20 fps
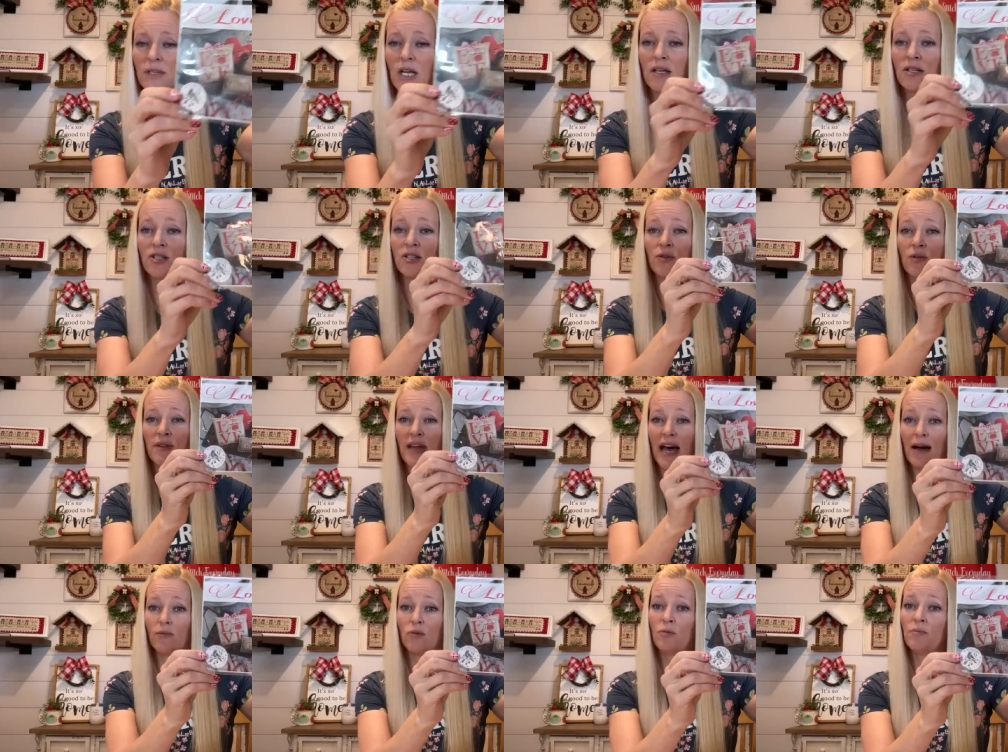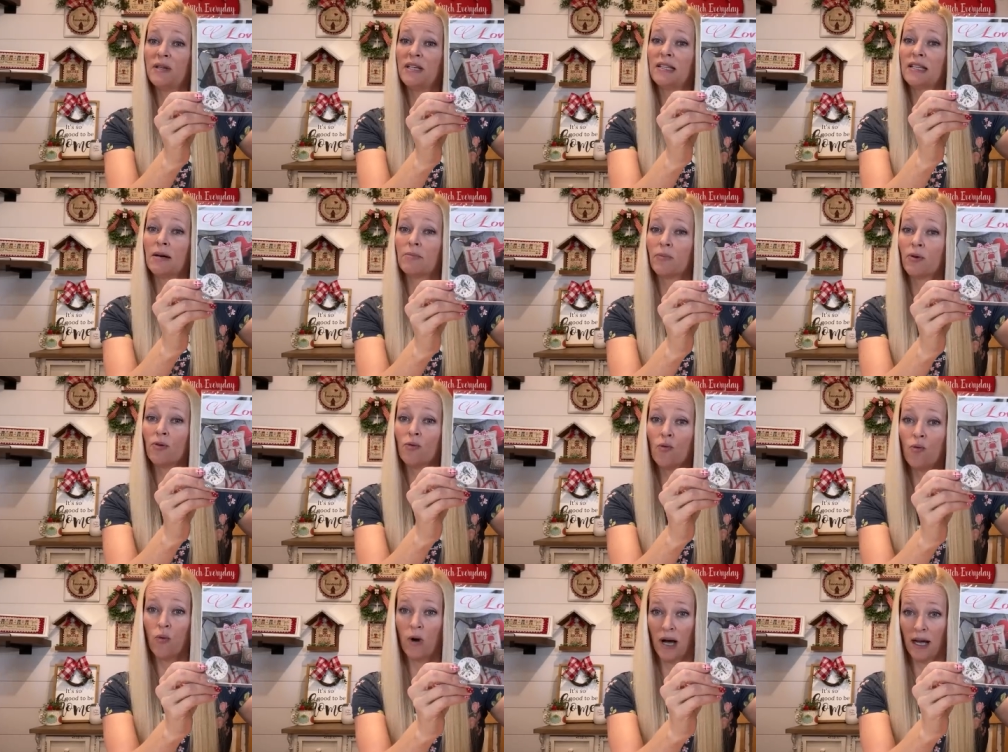So that will be number
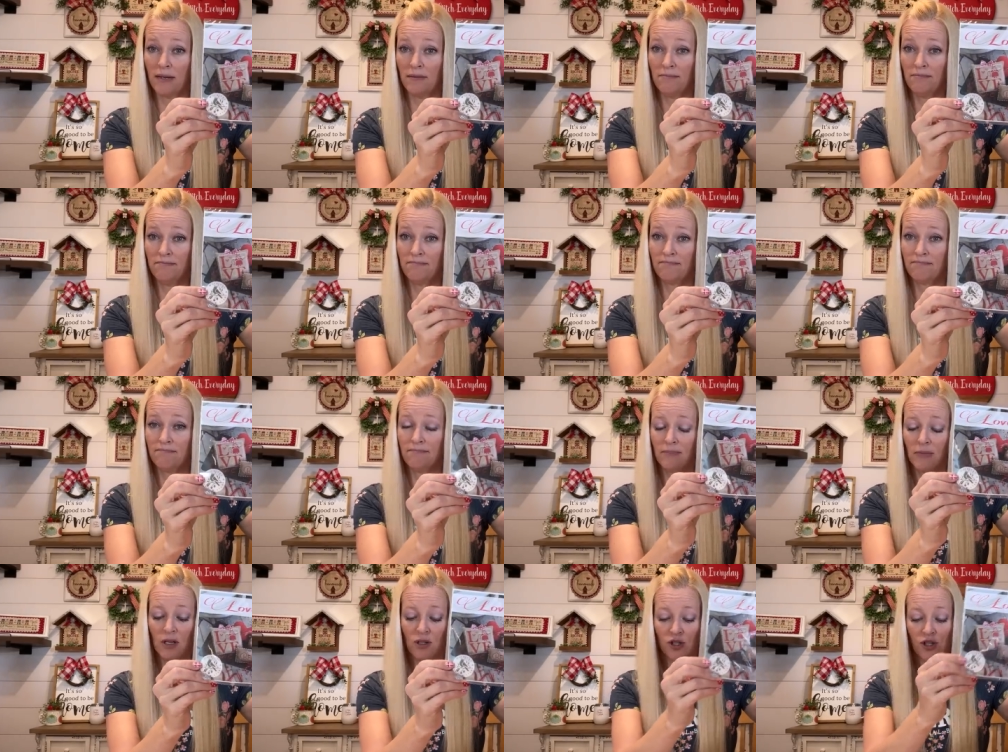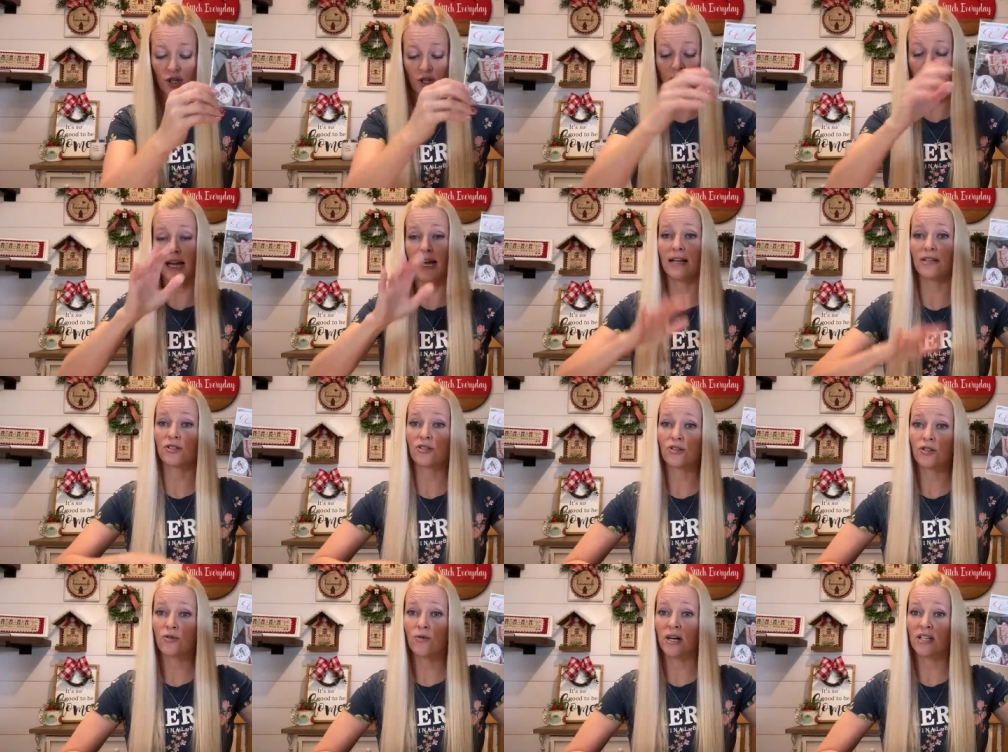one. So you're going to
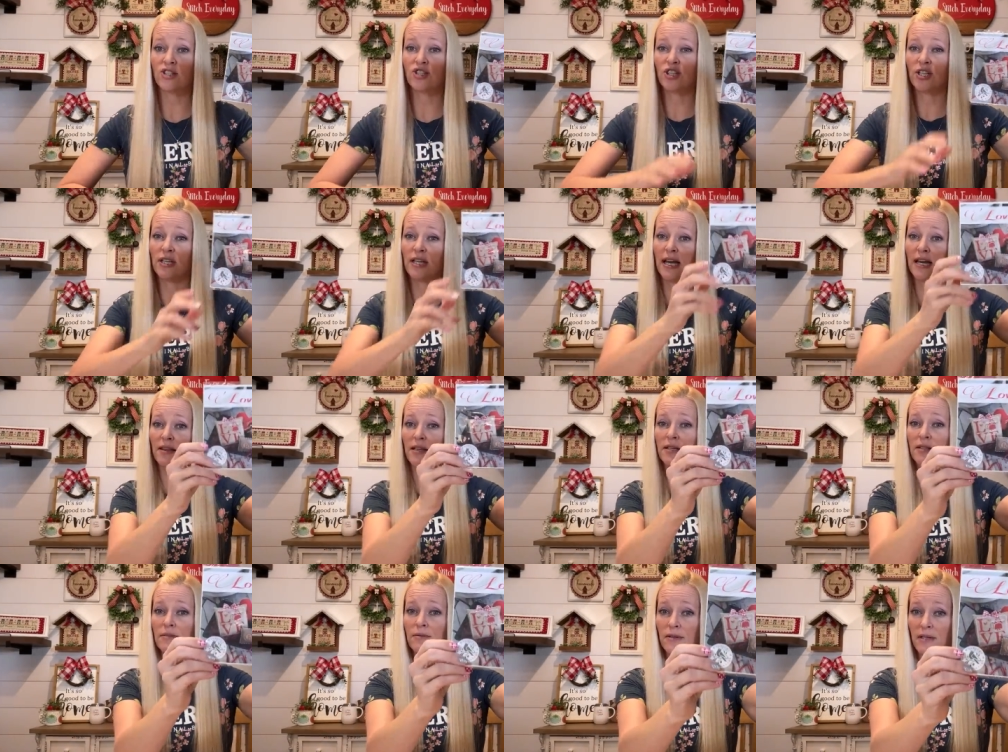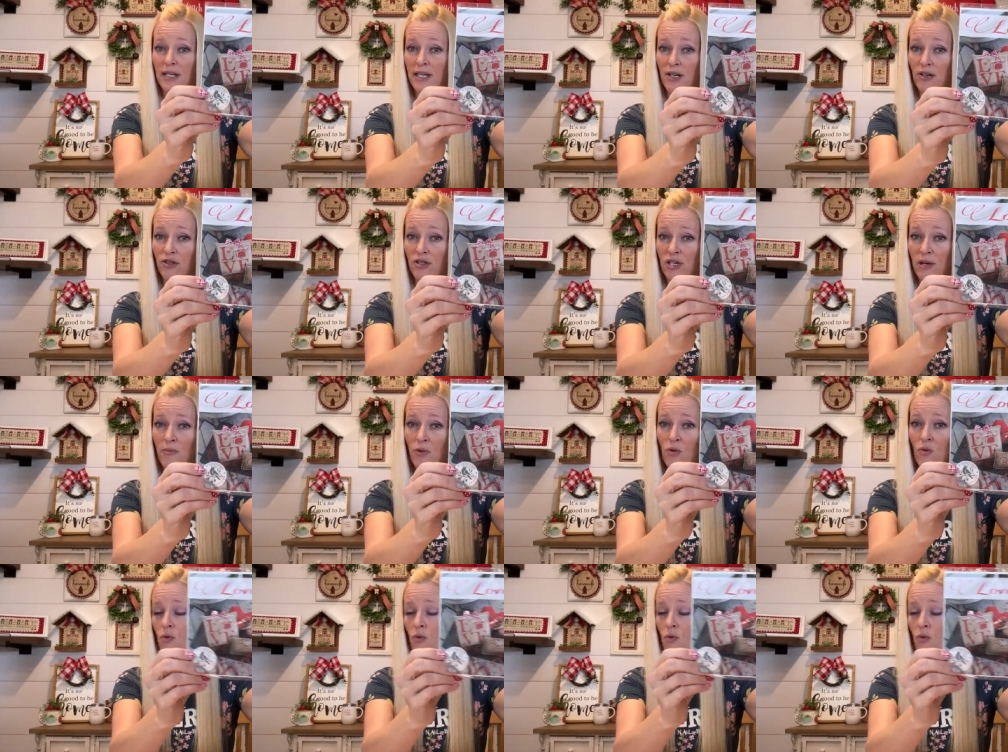answer the question and then here's number